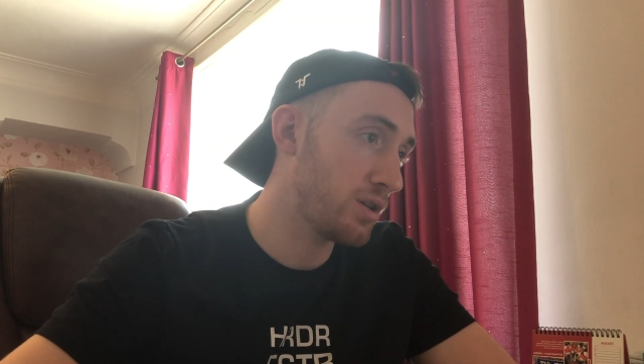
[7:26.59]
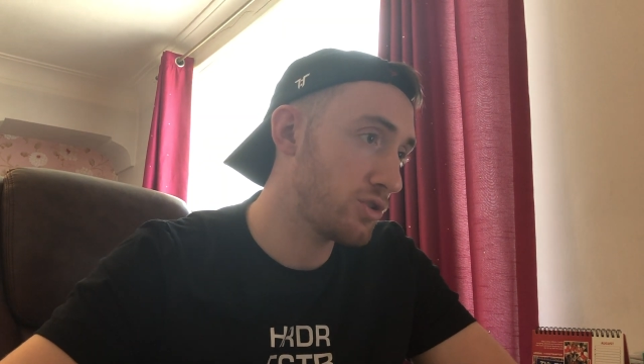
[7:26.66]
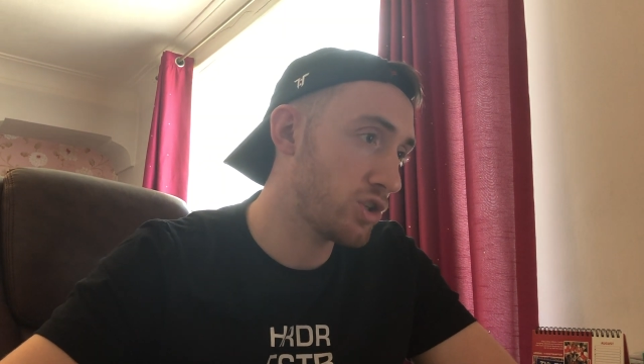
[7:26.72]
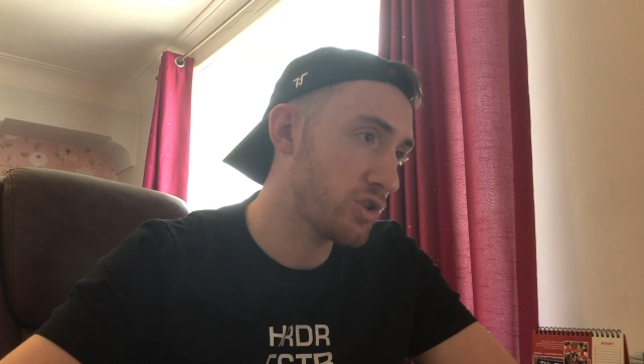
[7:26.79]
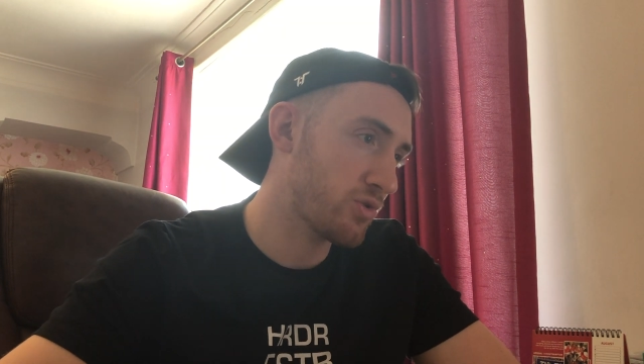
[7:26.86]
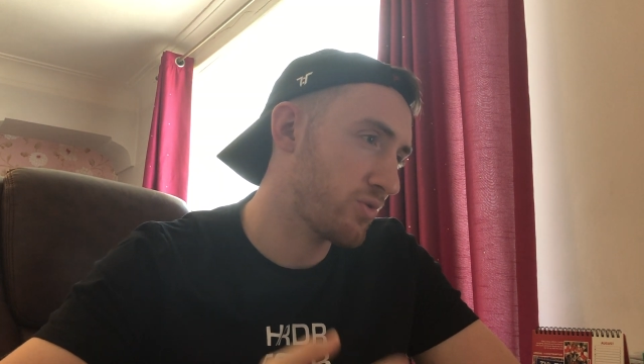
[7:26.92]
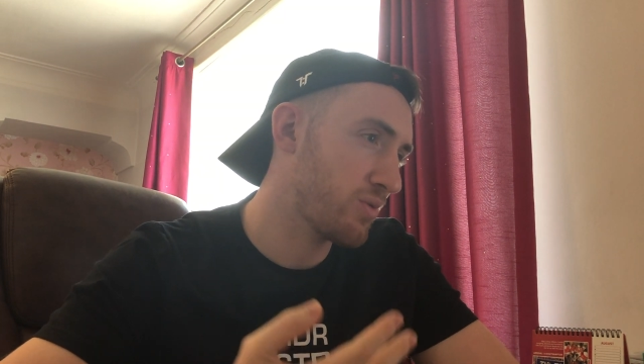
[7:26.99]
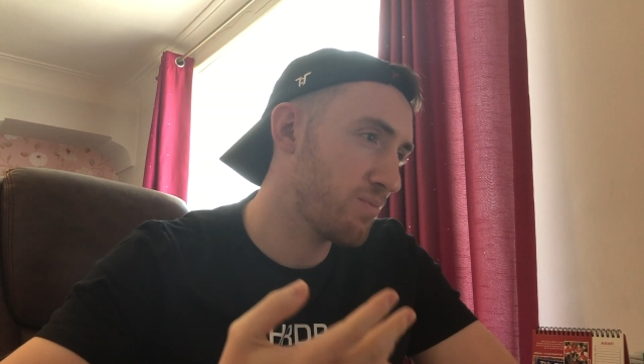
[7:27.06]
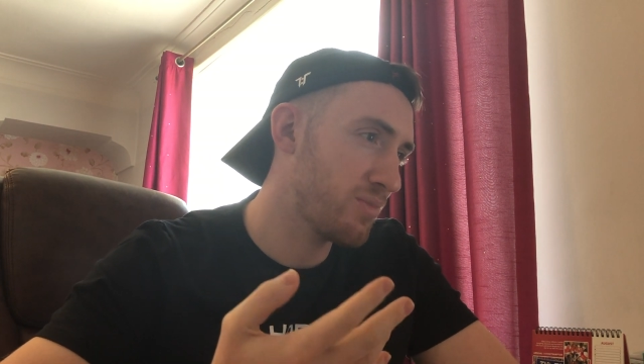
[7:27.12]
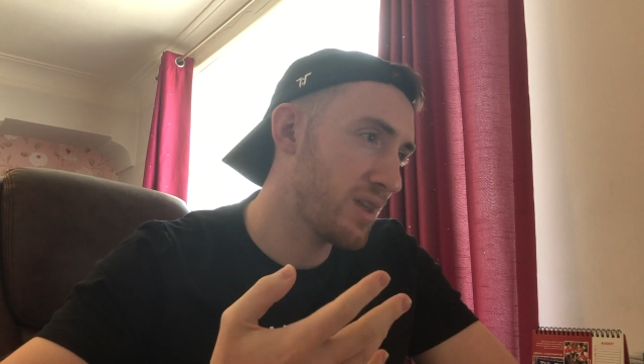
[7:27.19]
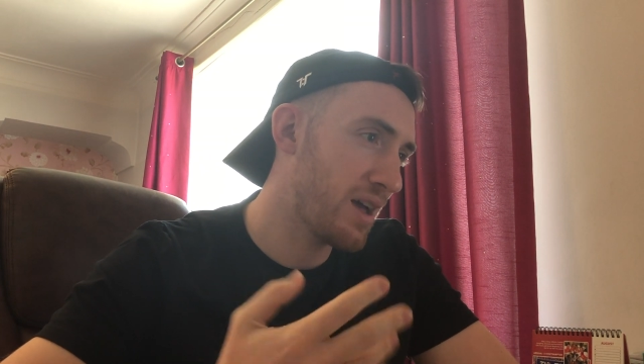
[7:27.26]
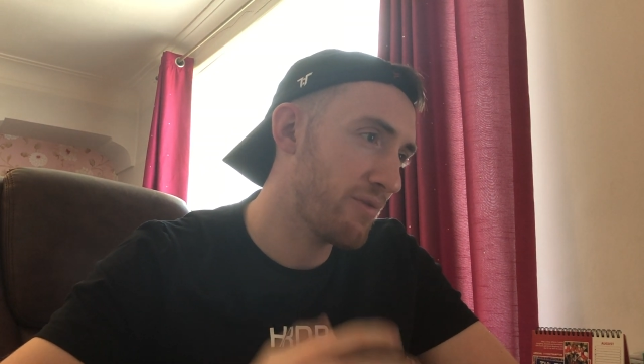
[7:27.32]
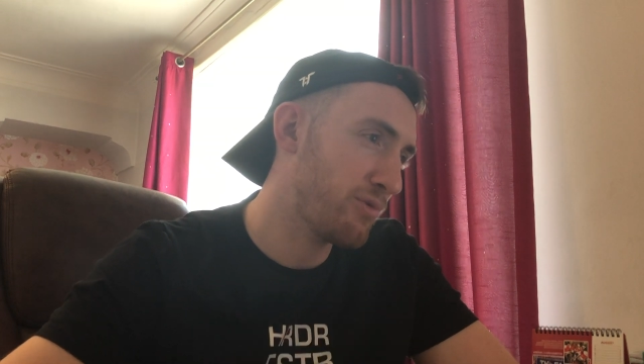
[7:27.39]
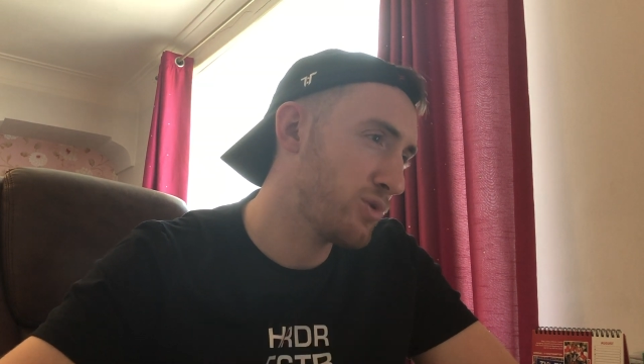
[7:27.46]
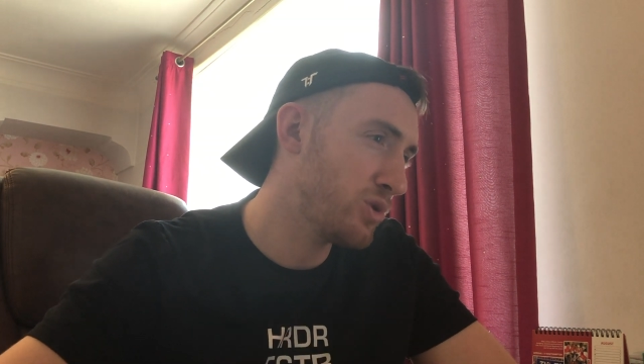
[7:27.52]
just from
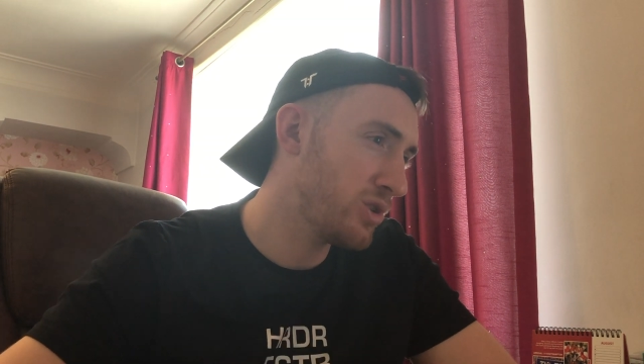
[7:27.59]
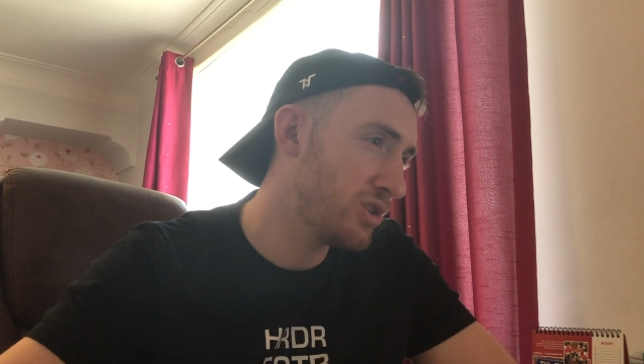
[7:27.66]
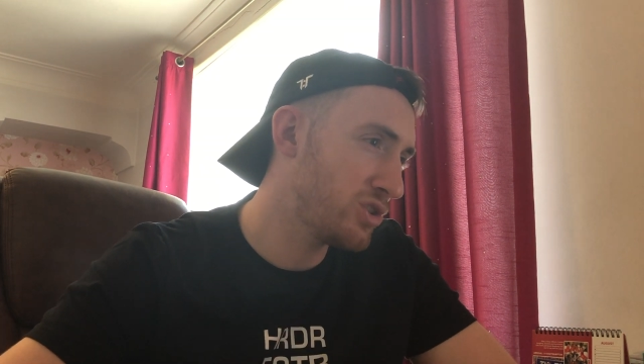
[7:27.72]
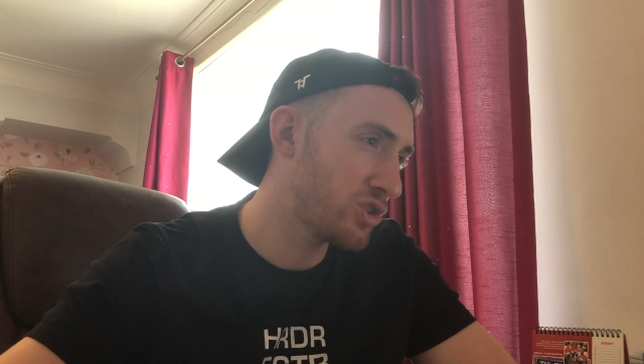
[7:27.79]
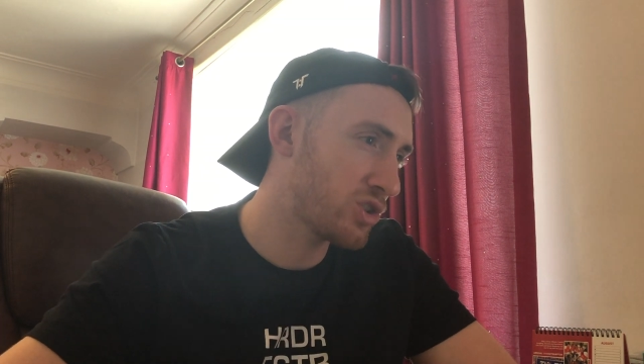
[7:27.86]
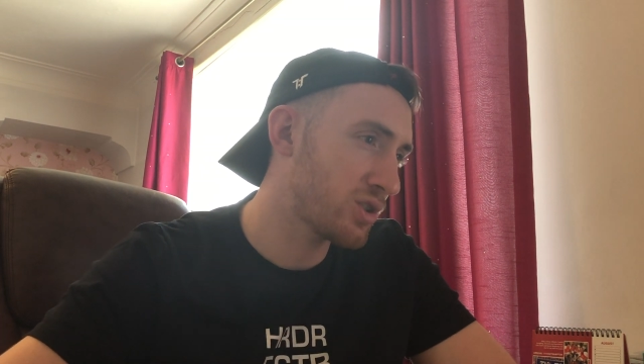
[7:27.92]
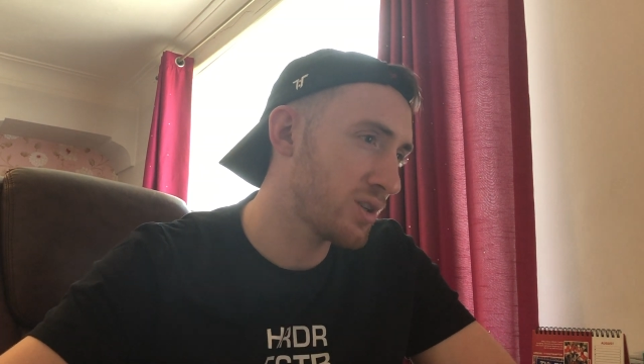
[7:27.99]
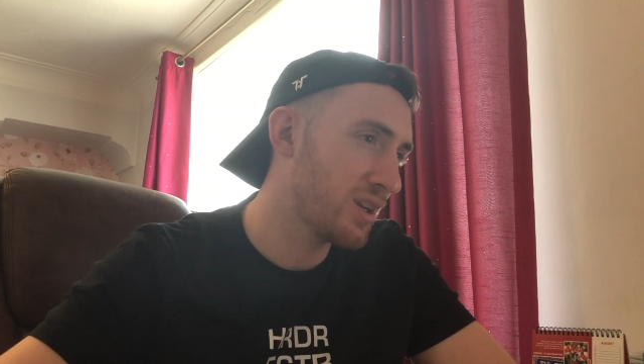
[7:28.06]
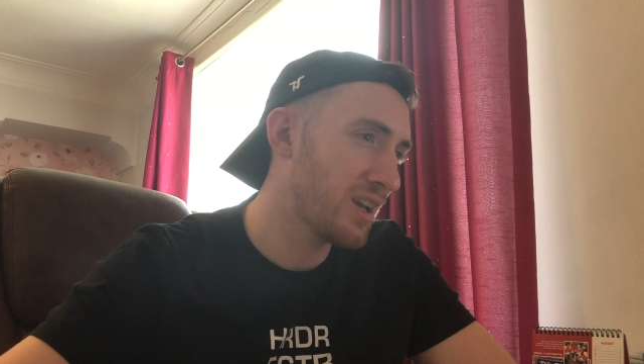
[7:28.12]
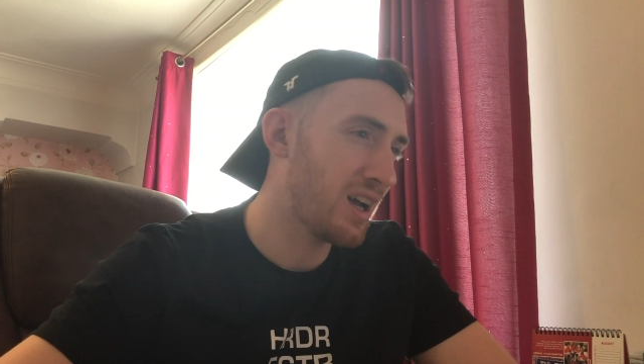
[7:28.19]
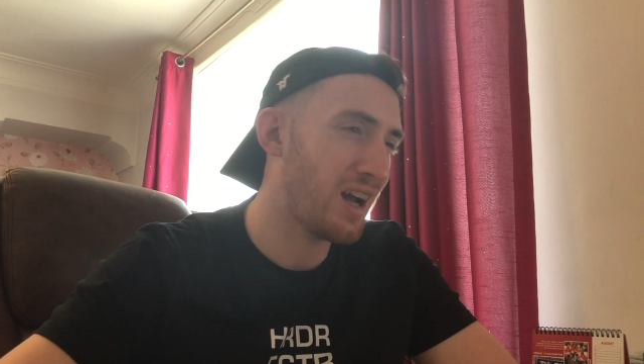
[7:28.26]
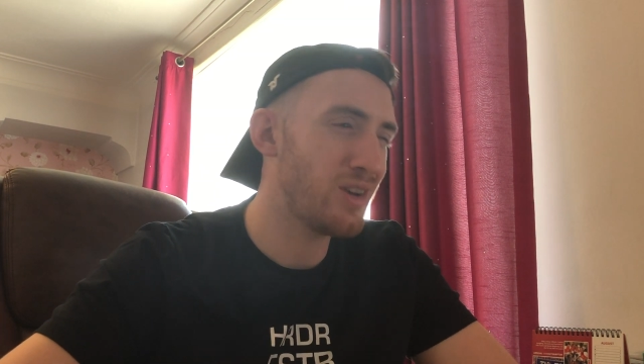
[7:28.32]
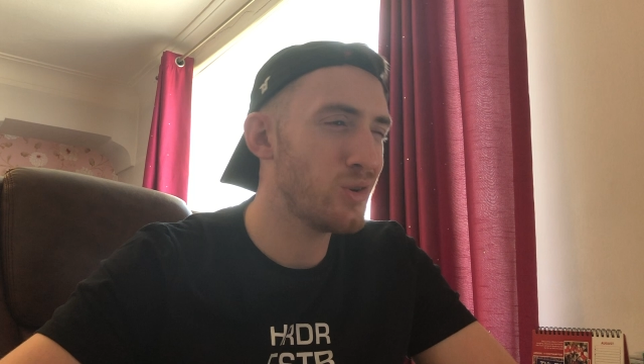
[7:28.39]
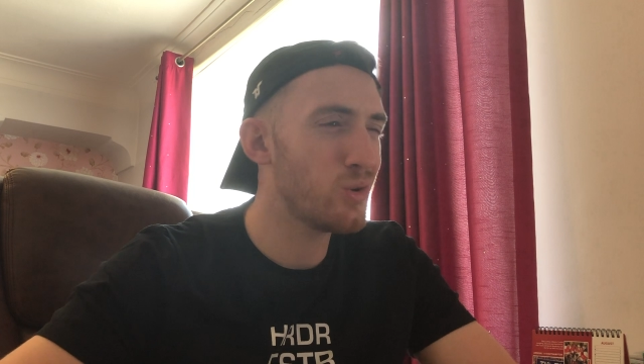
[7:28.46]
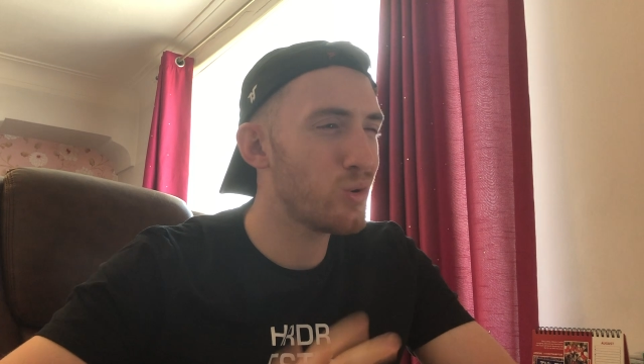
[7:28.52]
that footage,
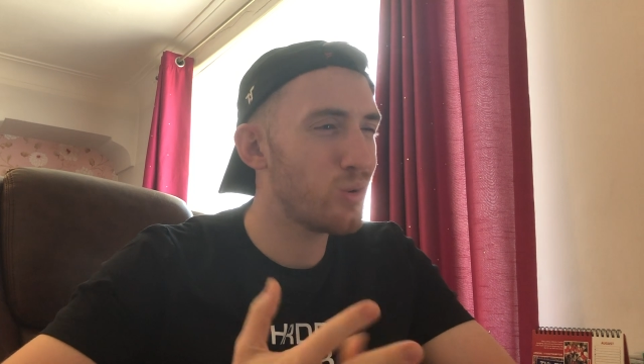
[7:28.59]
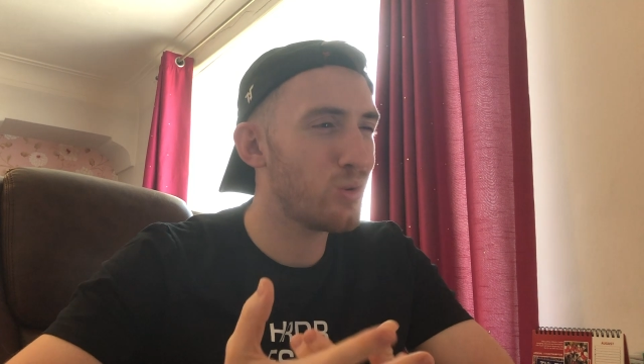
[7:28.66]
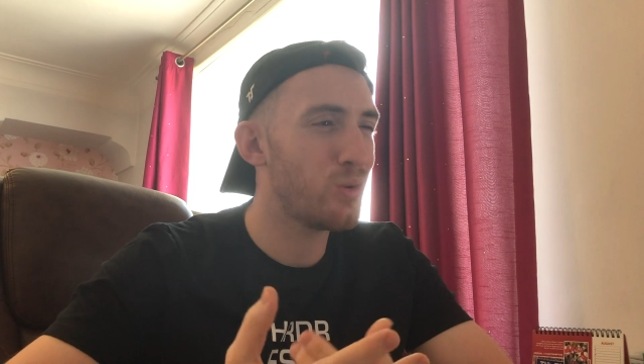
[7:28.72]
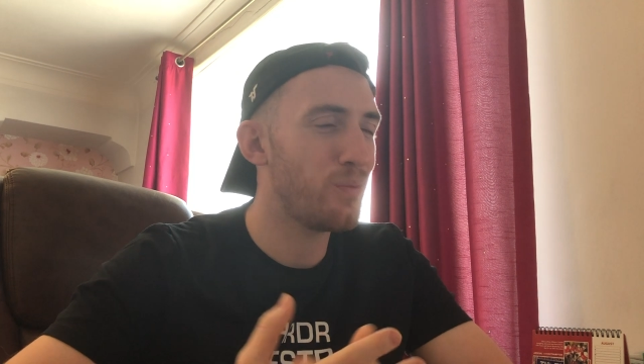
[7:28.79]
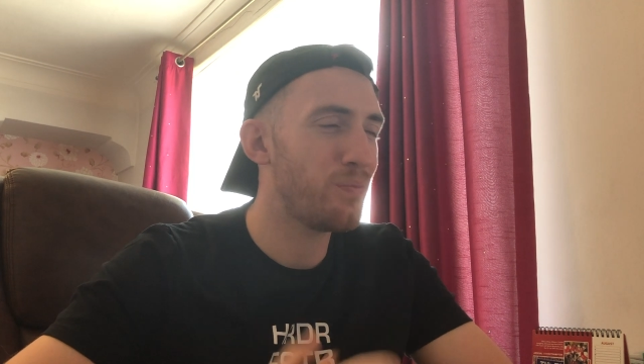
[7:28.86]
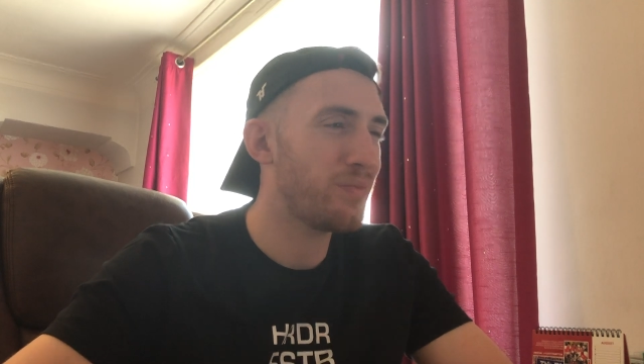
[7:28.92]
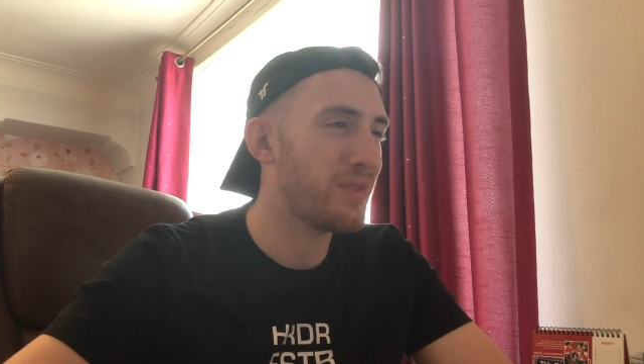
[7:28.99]
I know